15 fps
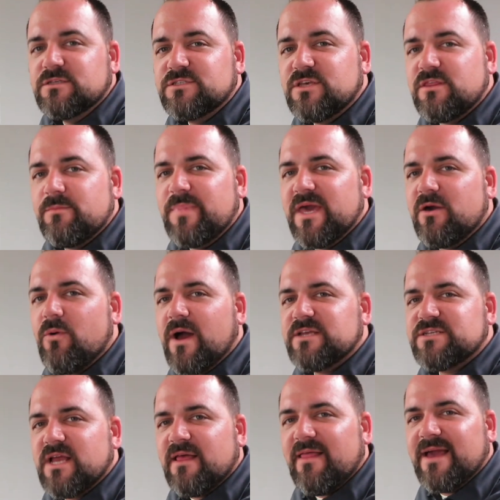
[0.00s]
So the big
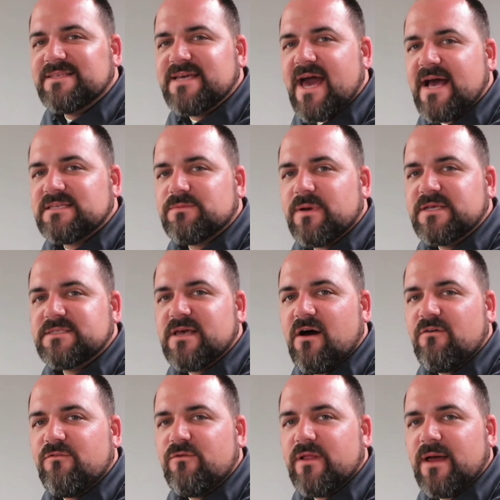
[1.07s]
question I like to ask
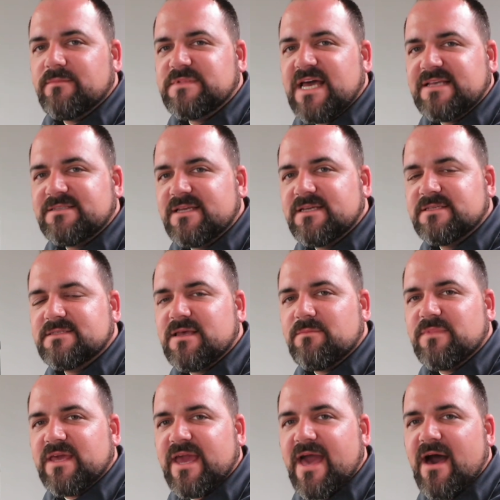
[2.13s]
myself when I'm testing
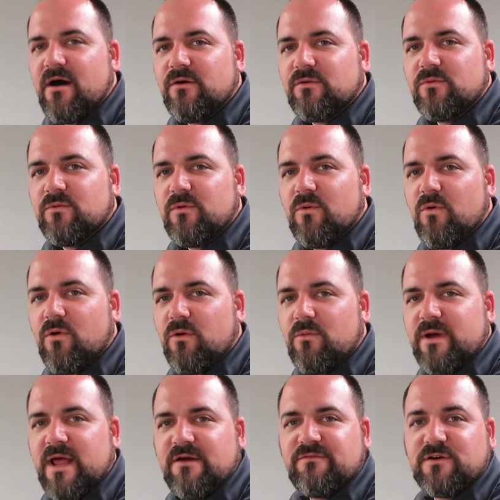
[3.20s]
something out, or
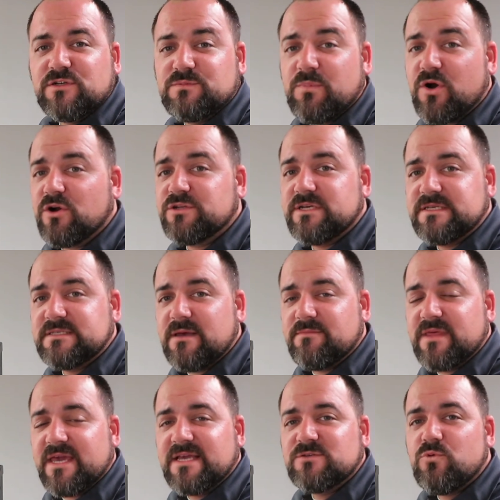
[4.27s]
when I first purchase
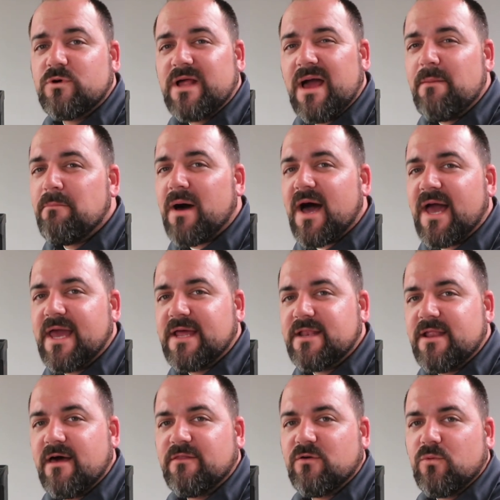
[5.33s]
something, is would I buy
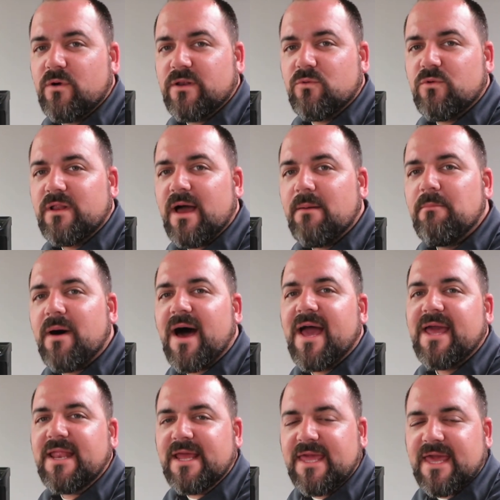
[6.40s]
another one? Would I buy
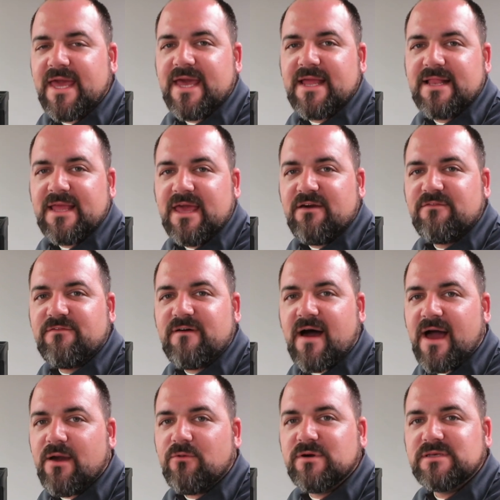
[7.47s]
it again if
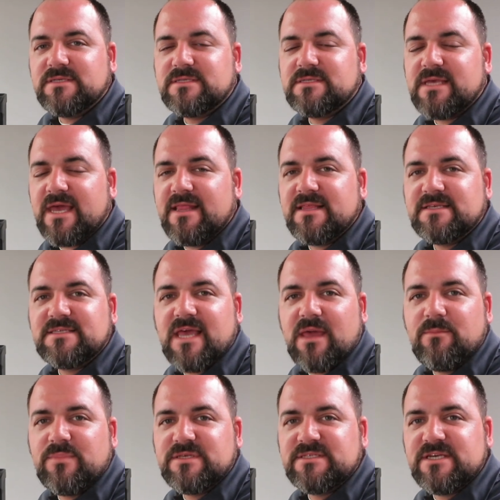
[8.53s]
I was in the
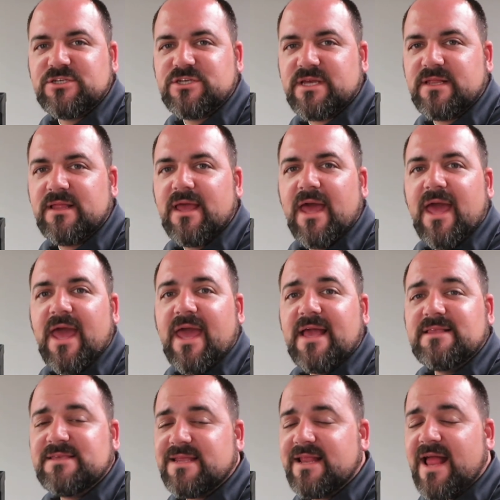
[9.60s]
same position
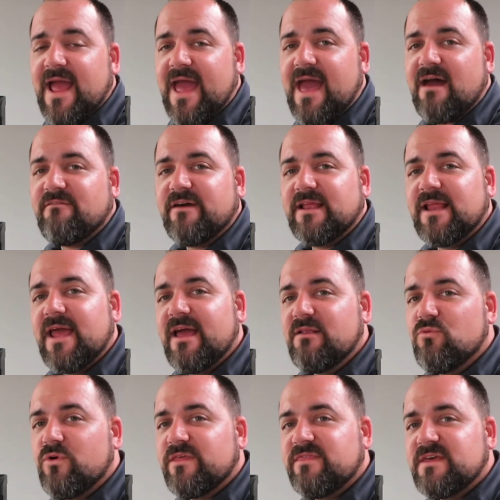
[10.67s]
and didn't have it?
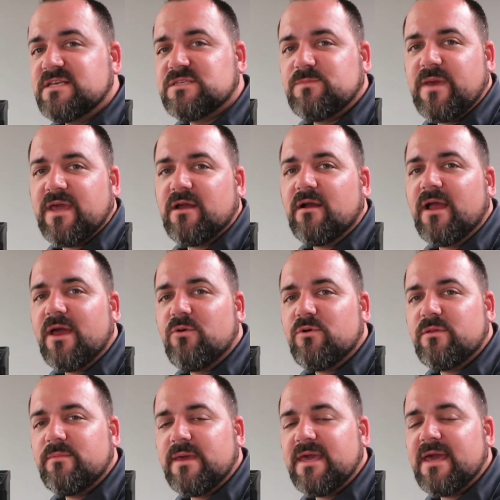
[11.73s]
And with this speaker, it
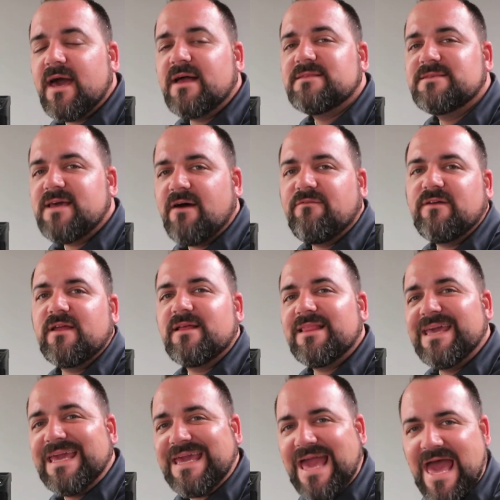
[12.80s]
would be a
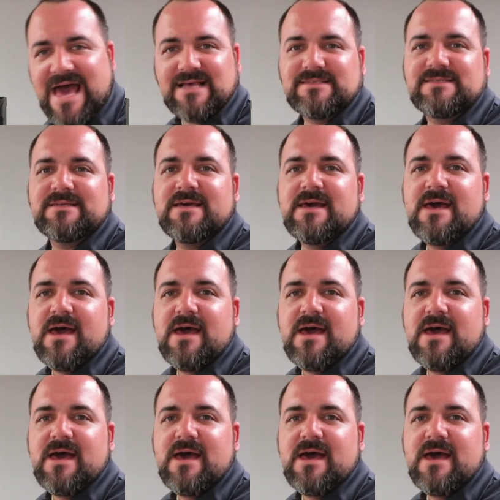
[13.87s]
definitely yes.